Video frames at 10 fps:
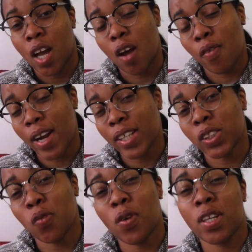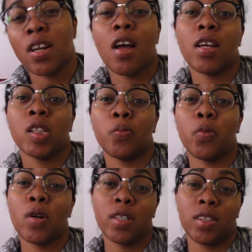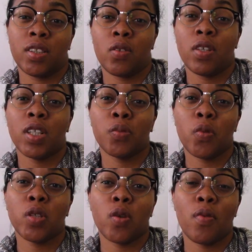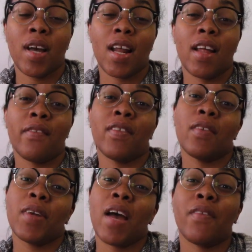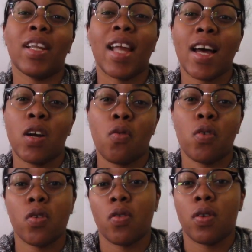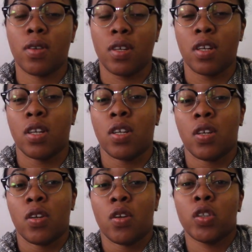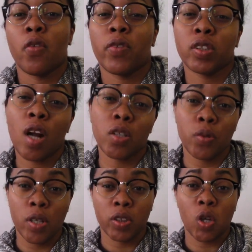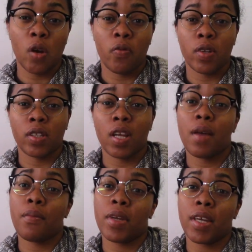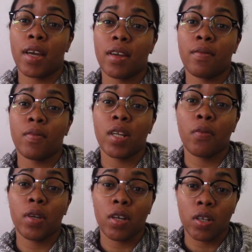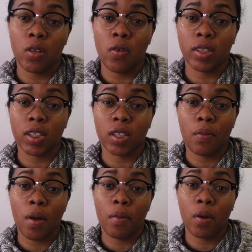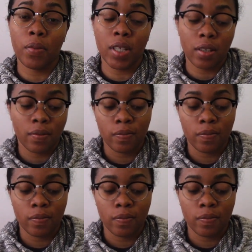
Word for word: All right, so in sports, in the sports world, we got we have a lot going on. So for starters, we're gonna start off with the NBA, and then we're gonna go into some MLB.